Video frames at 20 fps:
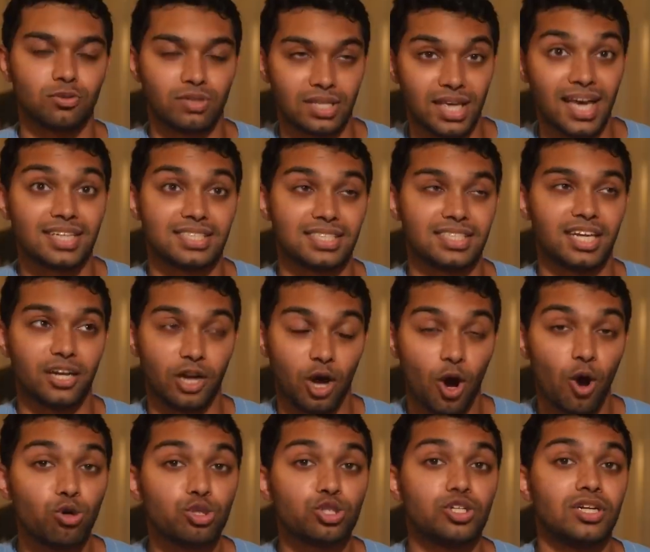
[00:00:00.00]
So yes,
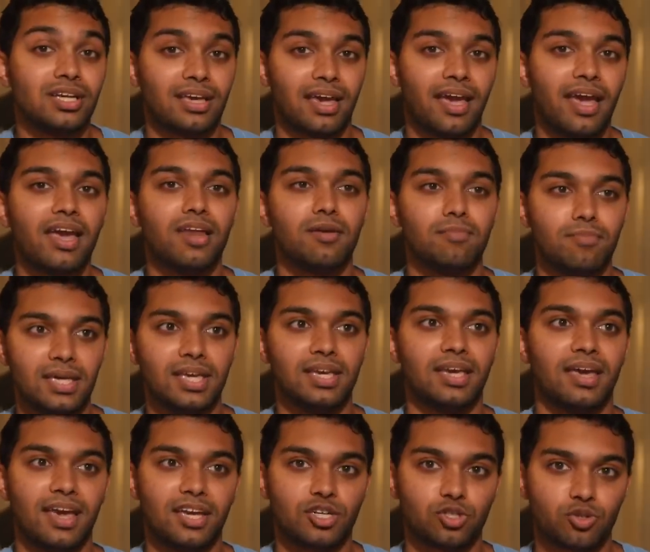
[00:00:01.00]
an ocean can
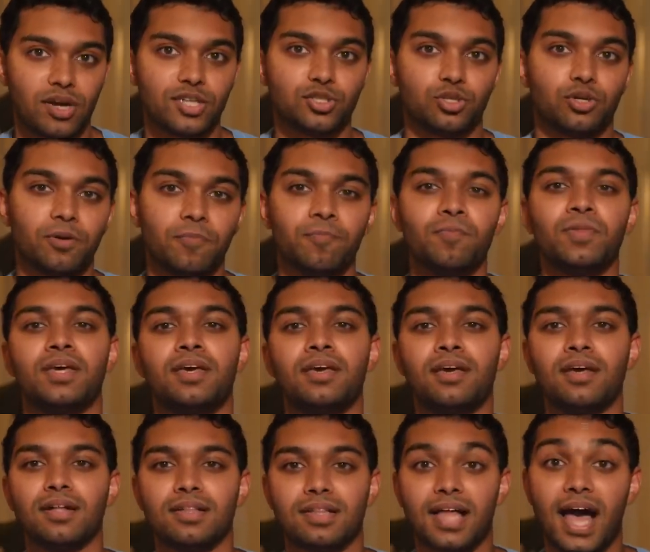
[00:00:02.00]
be a treasure.
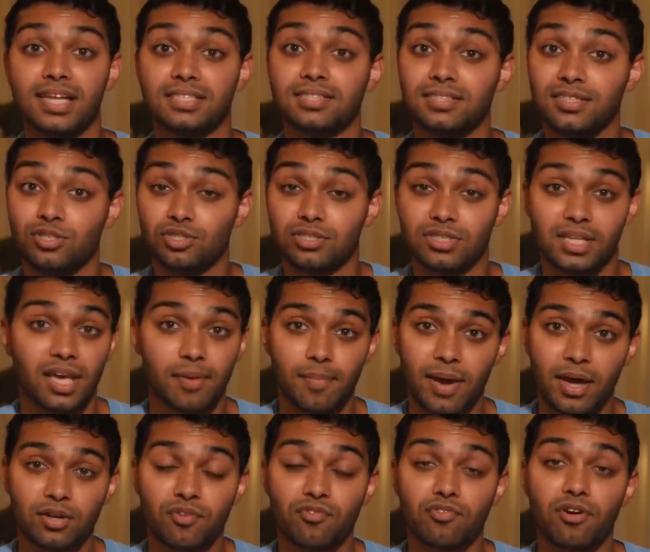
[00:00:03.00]
Lastly, just think
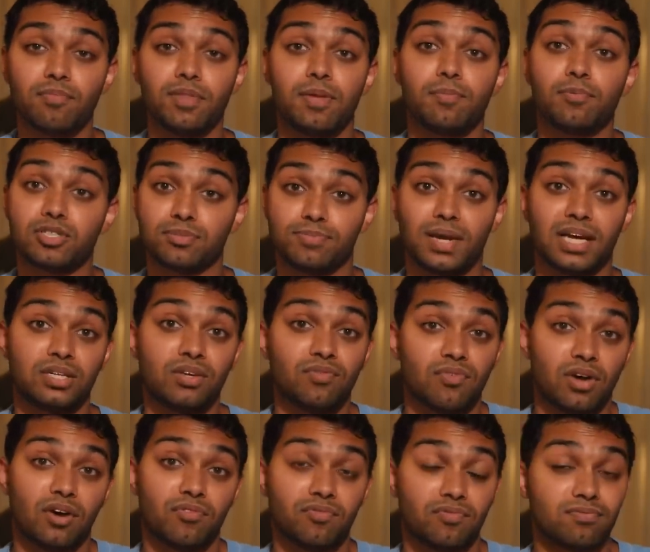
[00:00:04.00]
about it from the
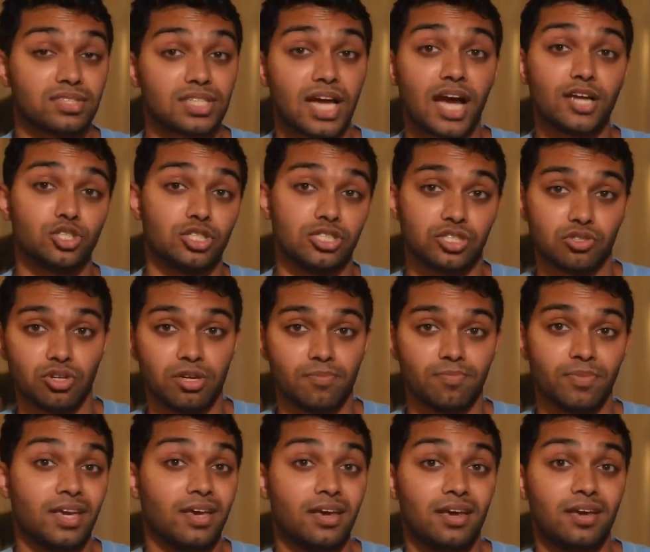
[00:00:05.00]
perspective of Sanji's
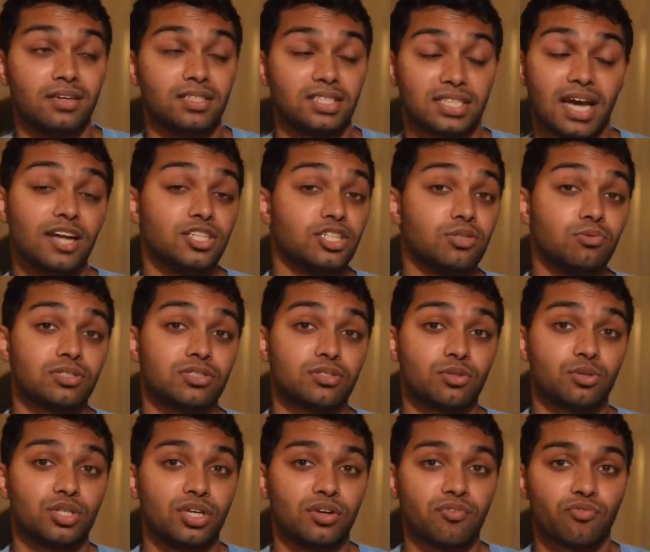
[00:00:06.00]
dream. Sanji was
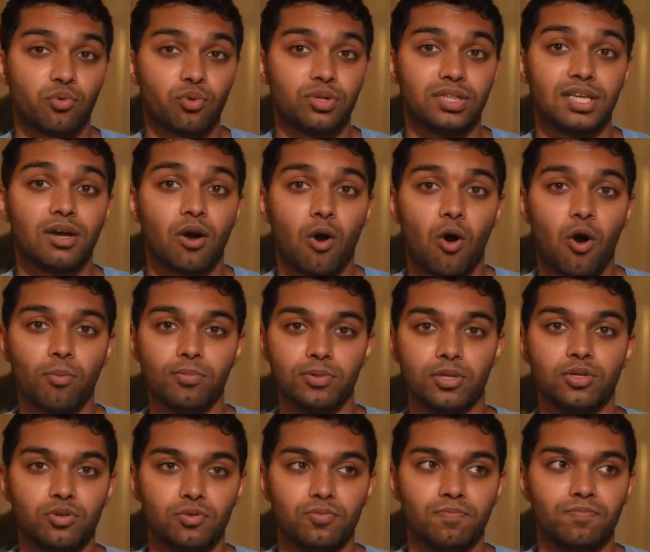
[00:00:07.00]
searching for the All
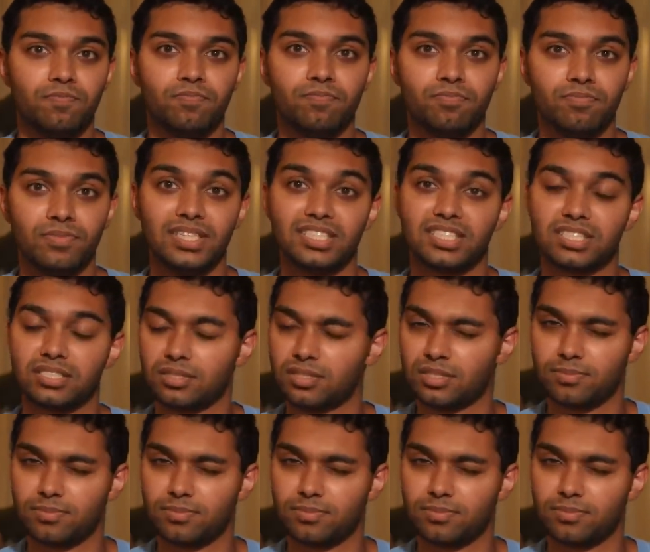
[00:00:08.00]
Blue, this